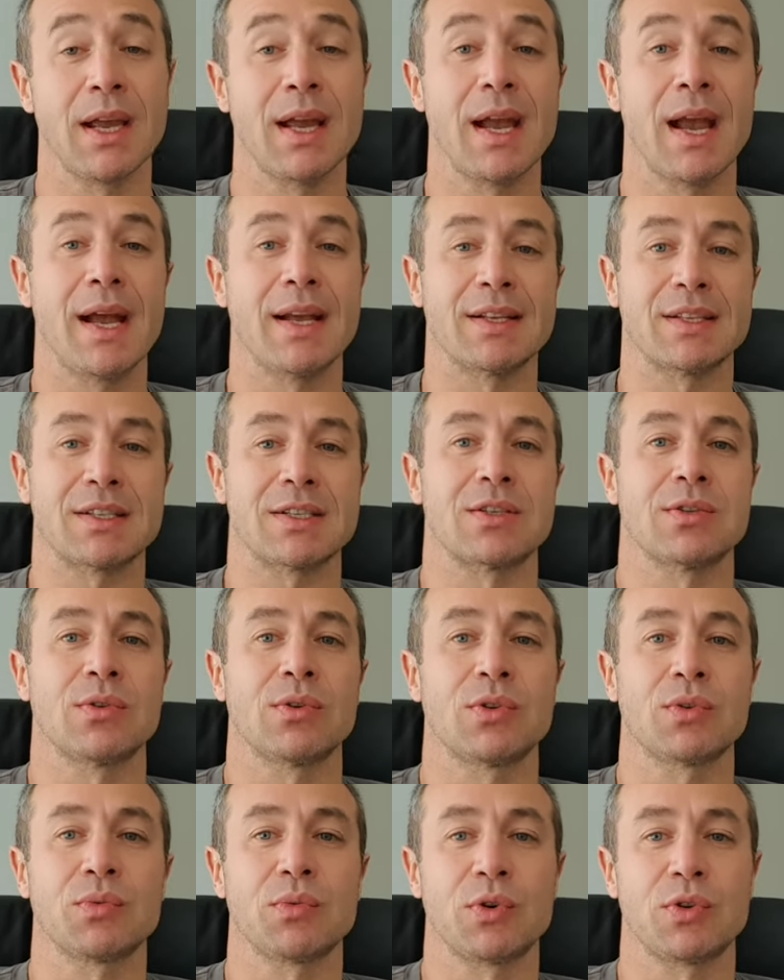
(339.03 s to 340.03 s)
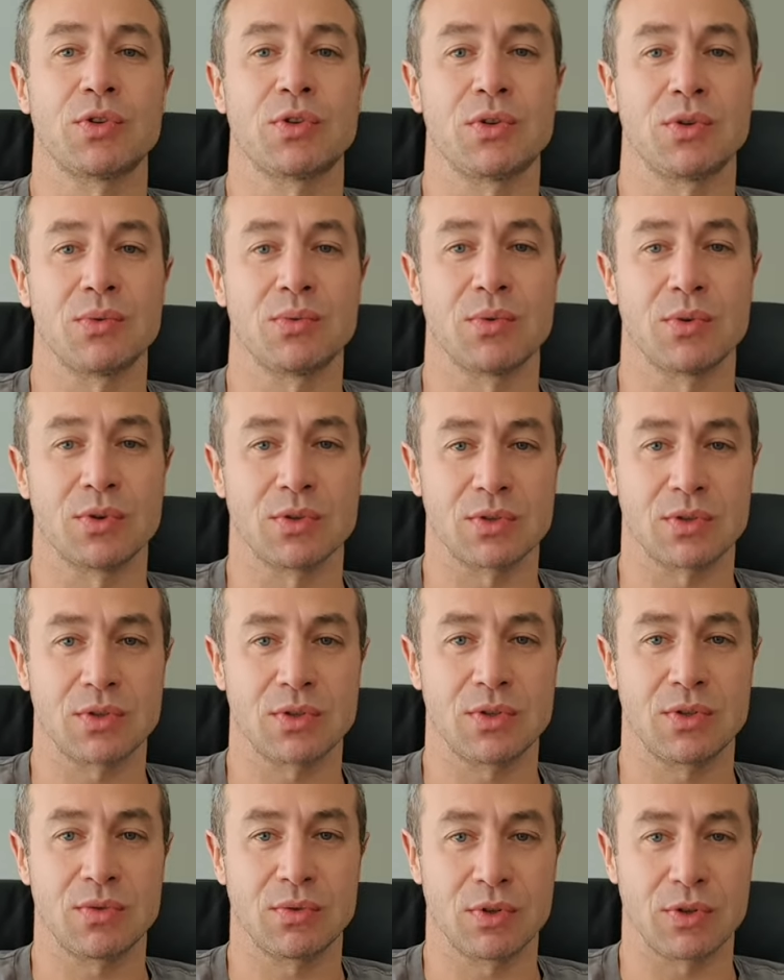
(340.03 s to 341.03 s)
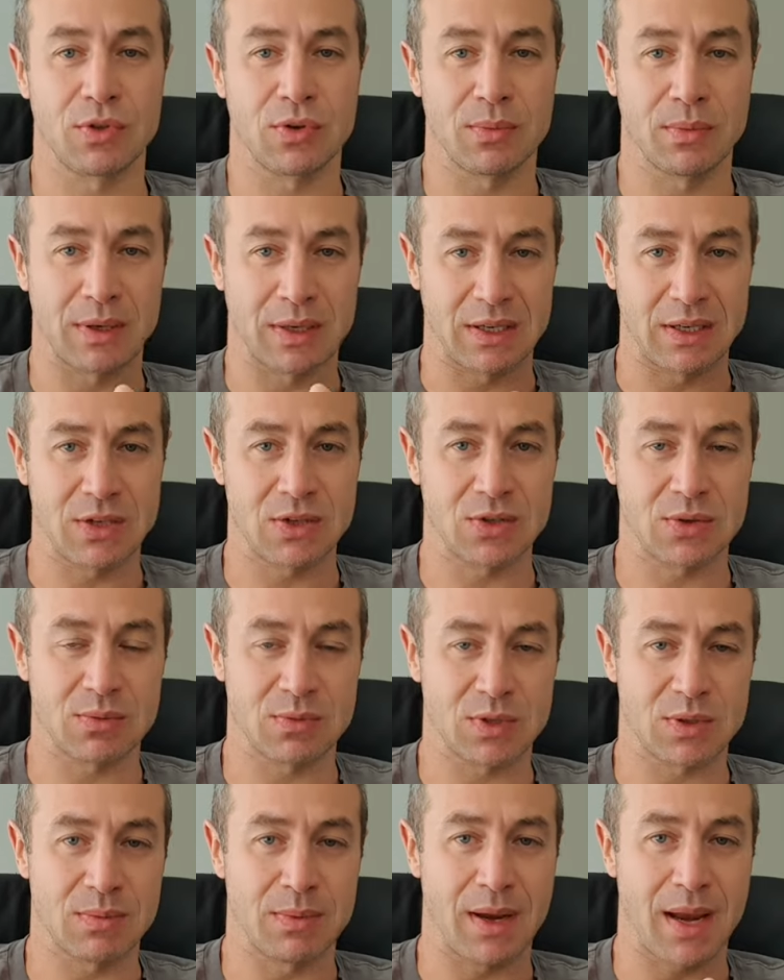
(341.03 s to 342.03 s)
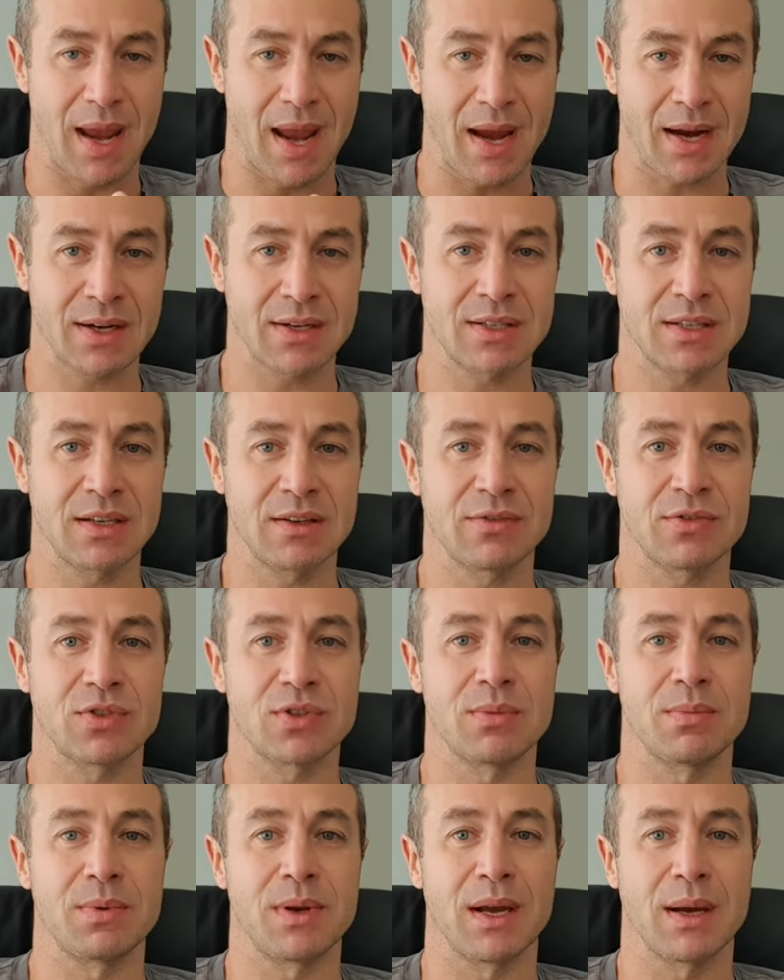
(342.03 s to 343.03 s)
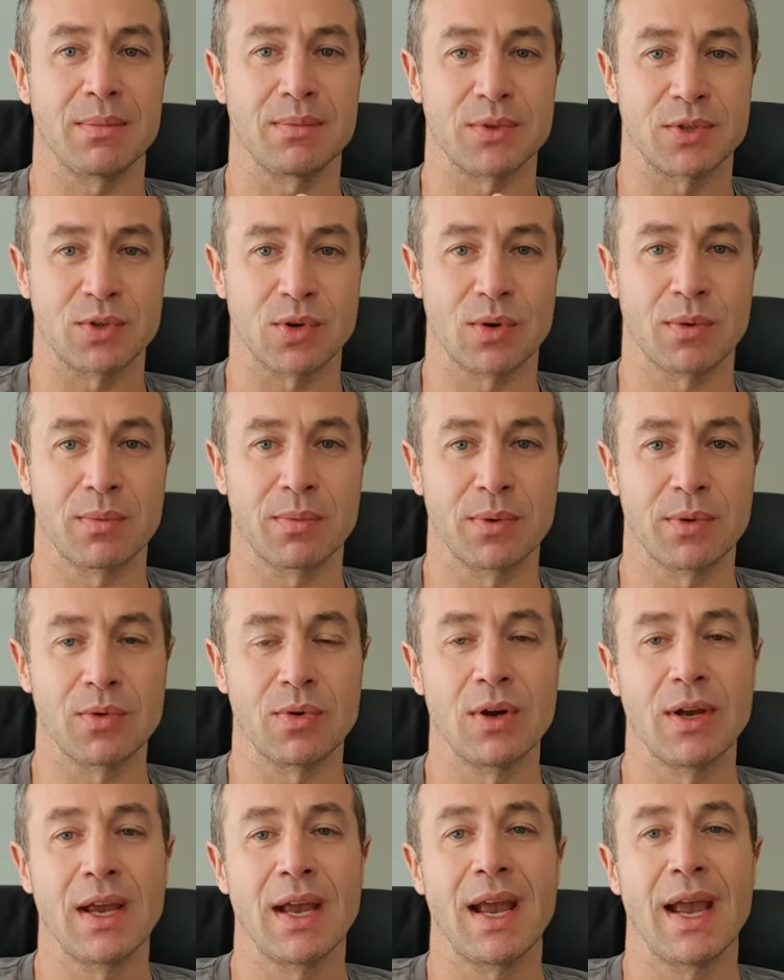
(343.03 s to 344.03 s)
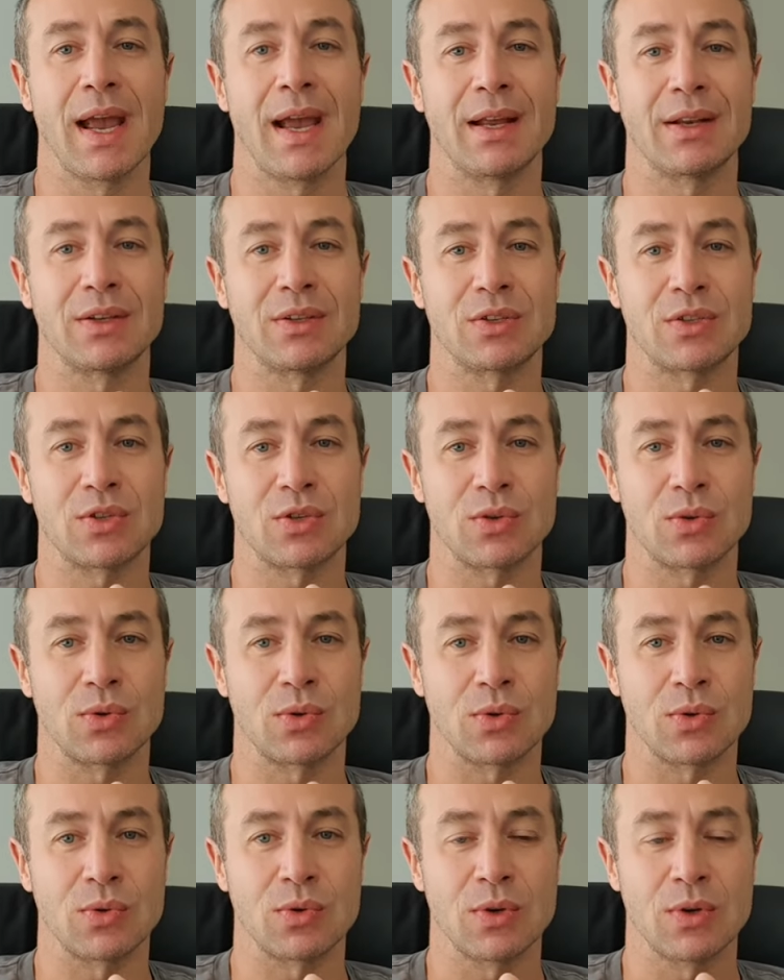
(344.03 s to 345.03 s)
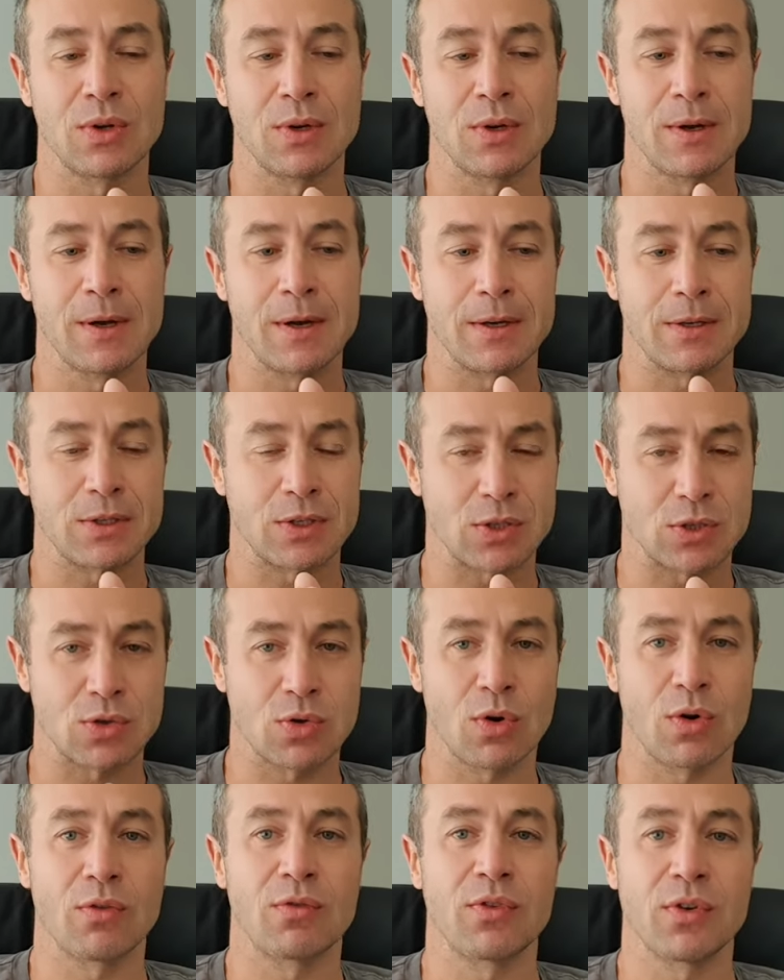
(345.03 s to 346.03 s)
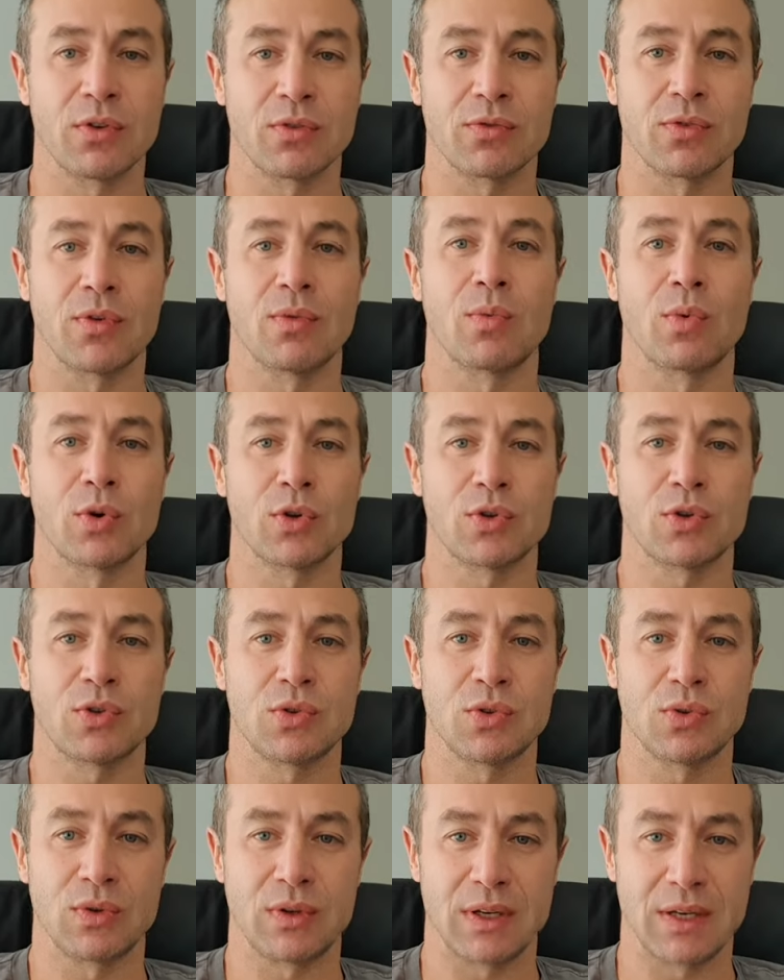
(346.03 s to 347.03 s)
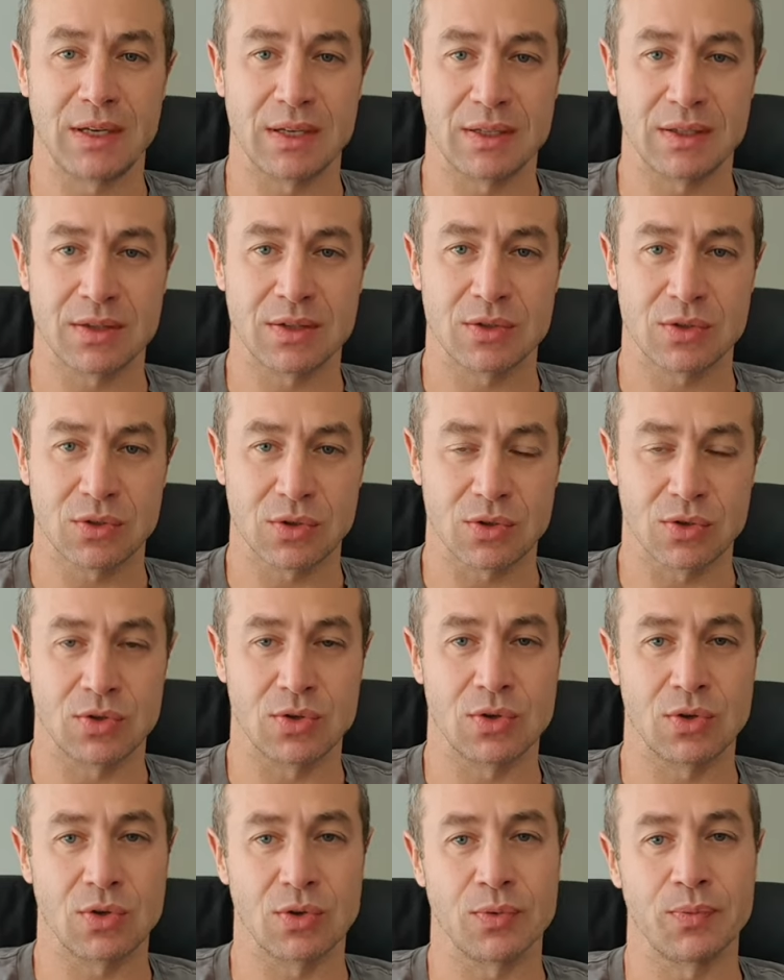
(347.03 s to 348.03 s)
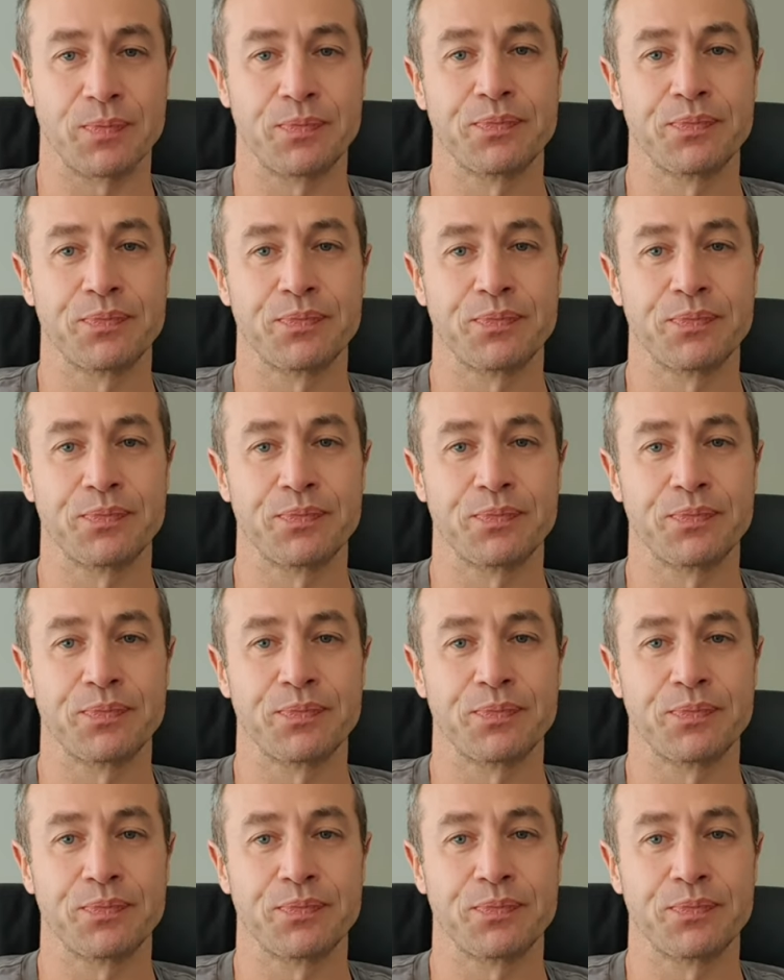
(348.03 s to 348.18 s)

It's not what you want. You want your magnesium to be active, to be absorbable, and to serve you for what you need to do.